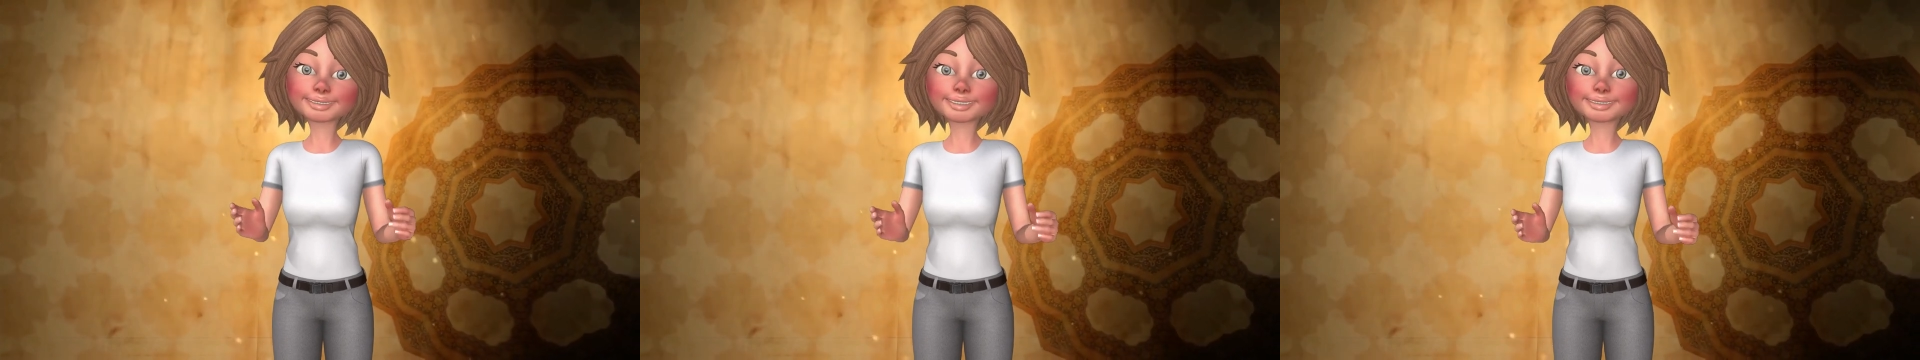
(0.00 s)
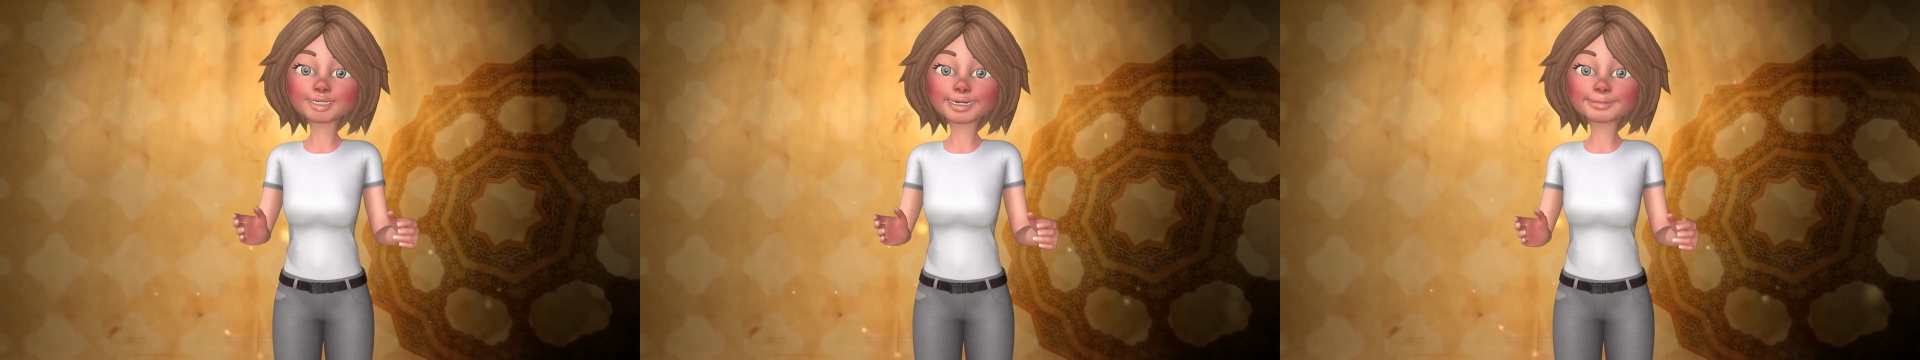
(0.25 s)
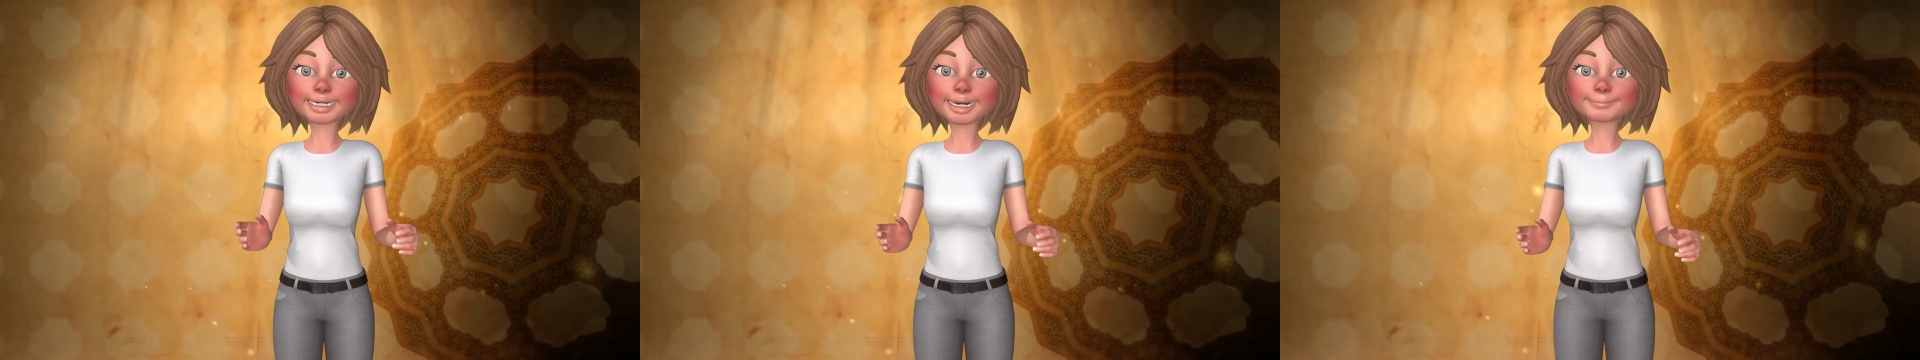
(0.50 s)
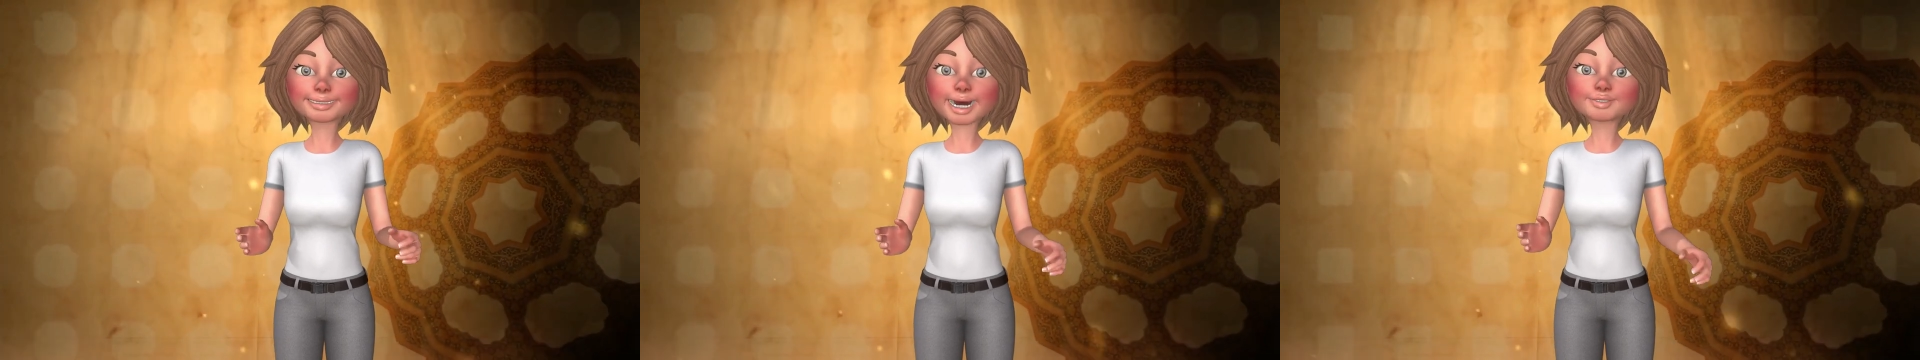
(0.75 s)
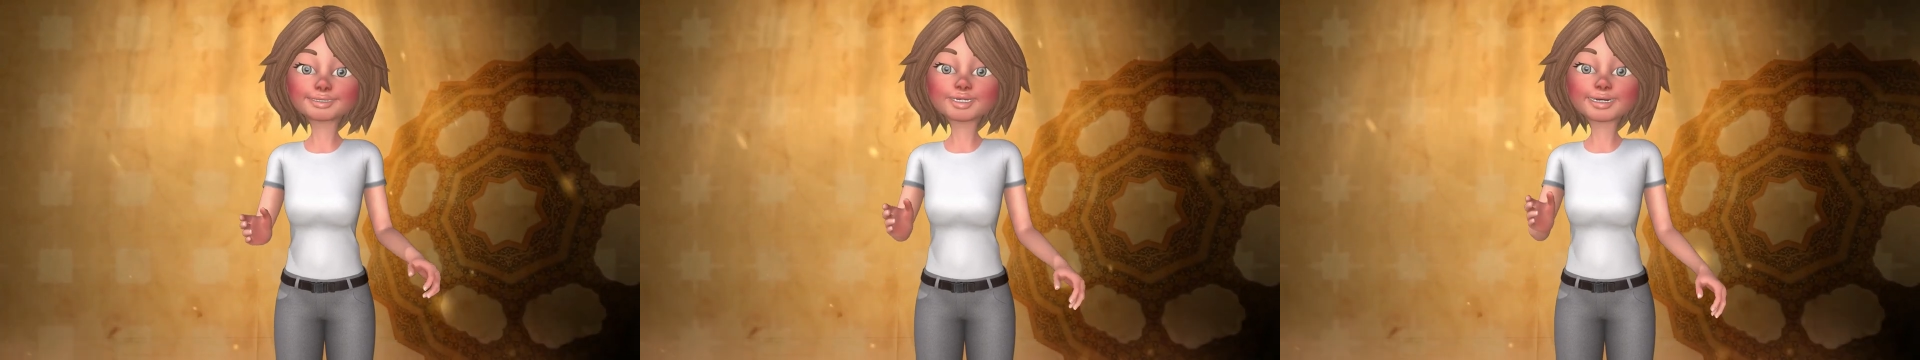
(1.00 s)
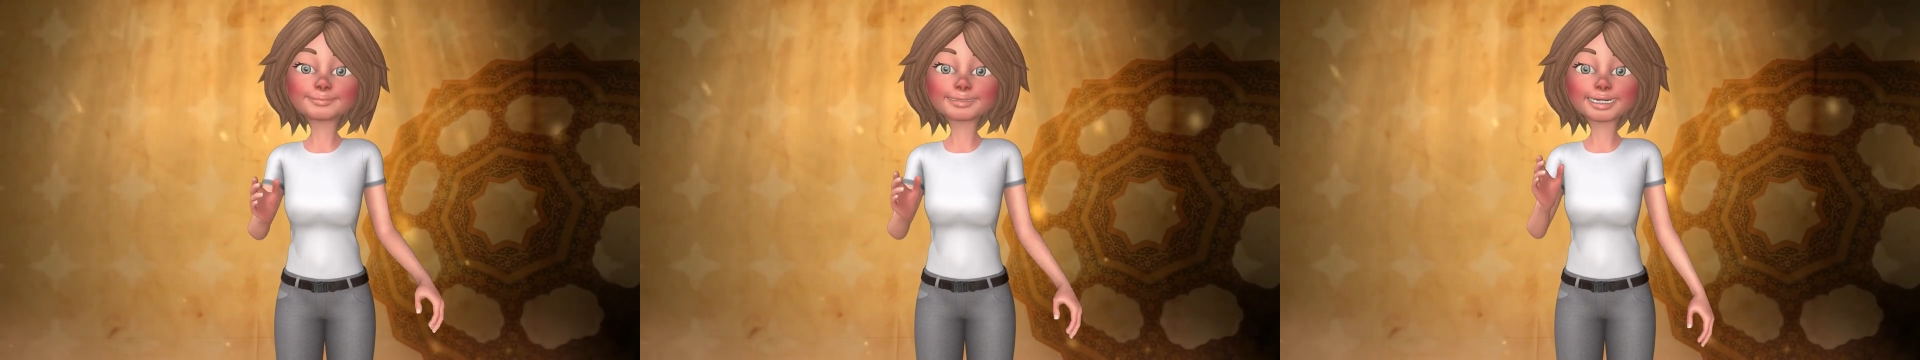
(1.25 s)
It was Muhammad's
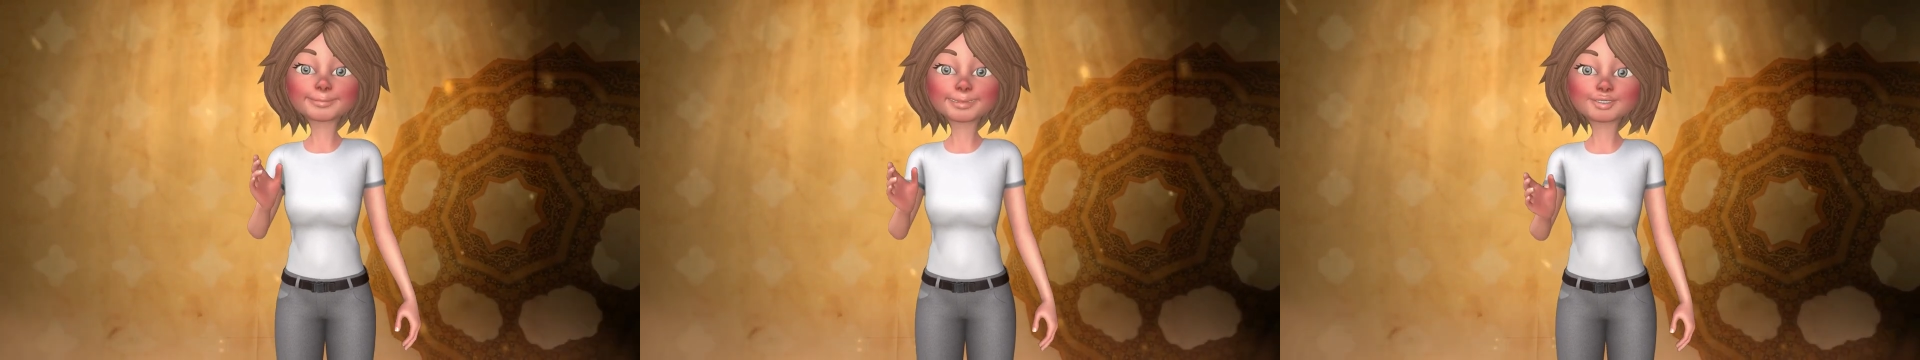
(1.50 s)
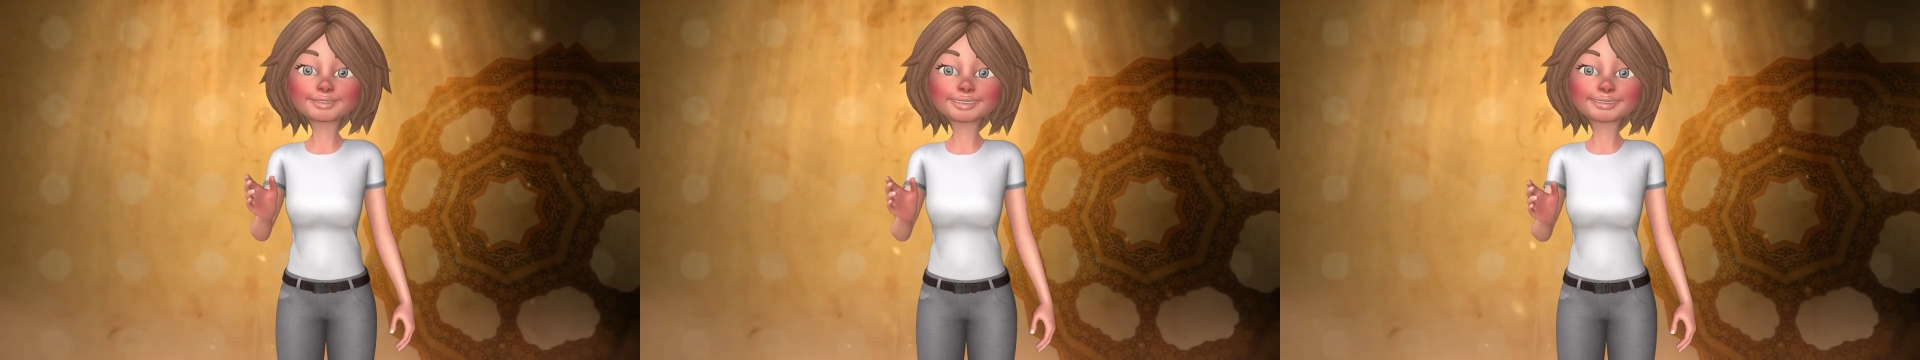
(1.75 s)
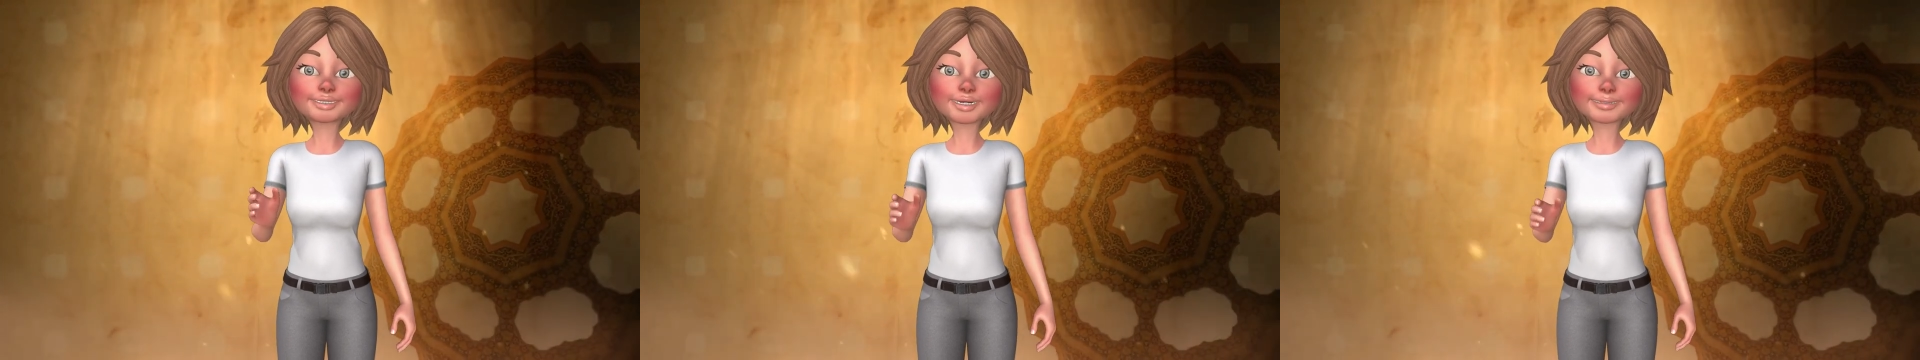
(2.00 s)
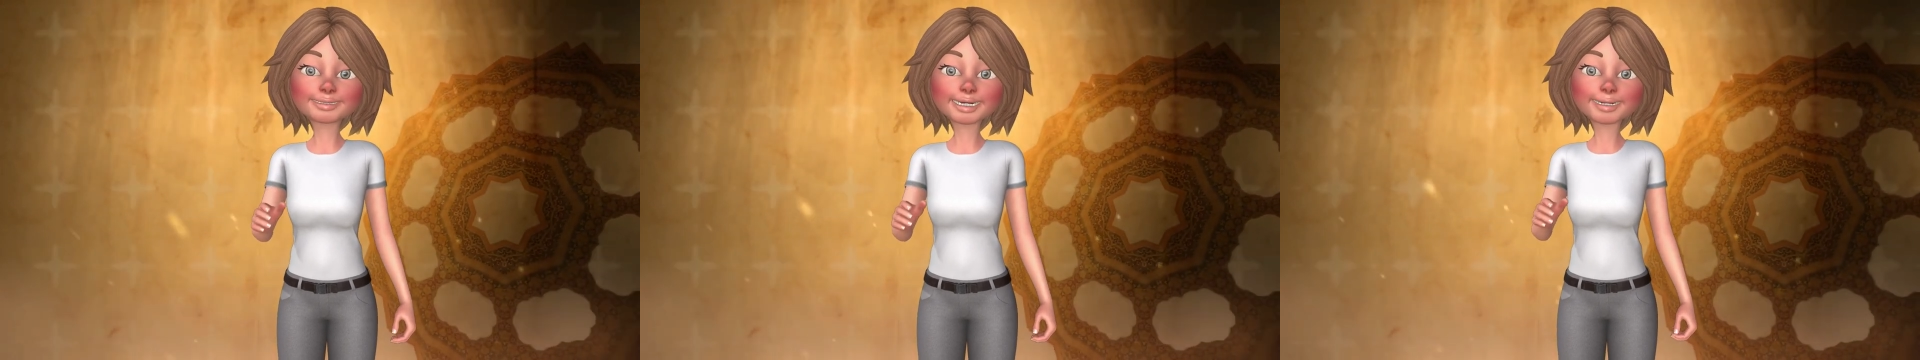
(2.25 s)
first journey to the north.